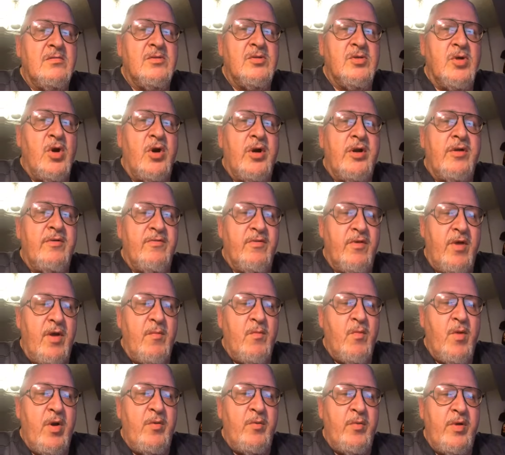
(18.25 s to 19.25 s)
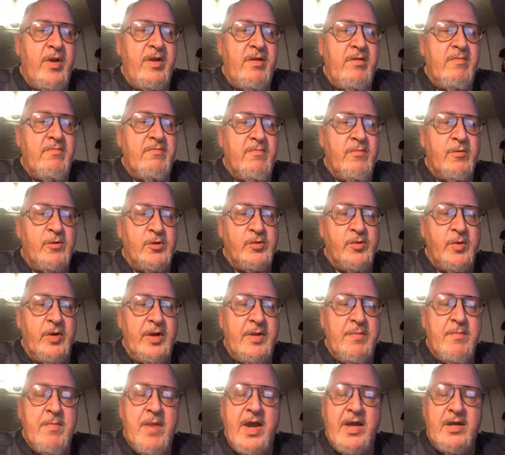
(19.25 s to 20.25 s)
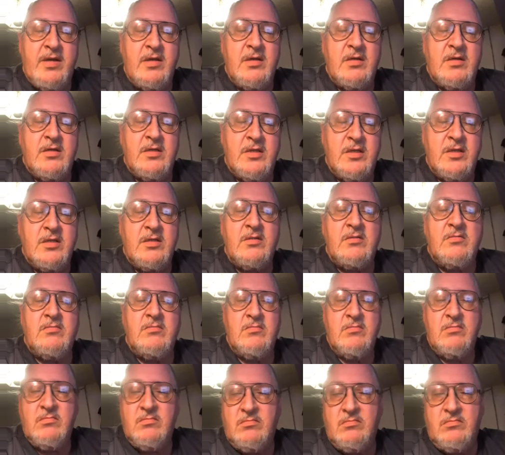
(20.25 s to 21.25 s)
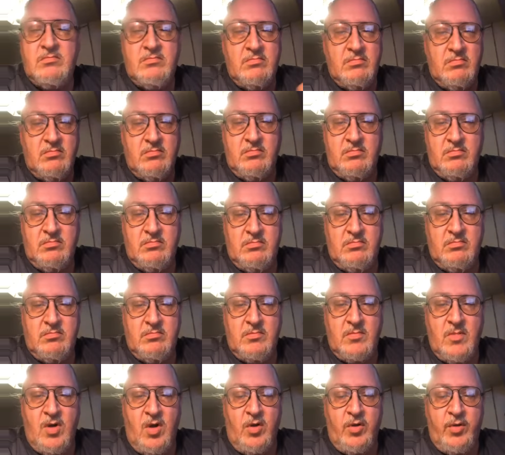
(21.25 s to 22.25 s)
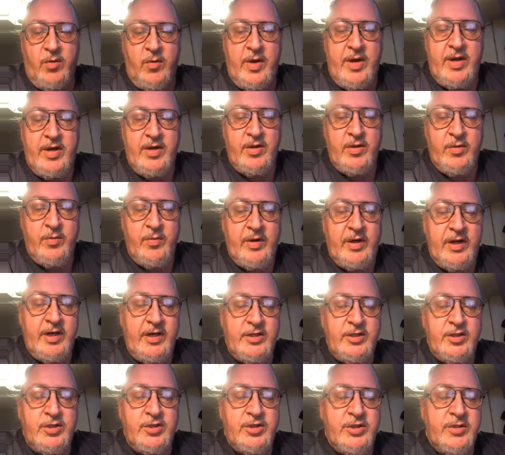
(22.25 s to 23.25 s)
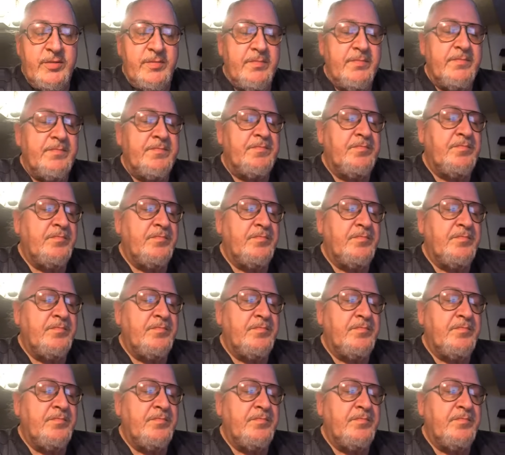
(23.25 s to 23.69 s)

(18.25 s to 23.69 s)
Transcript: starting from when we first really met until all the way into the relationship.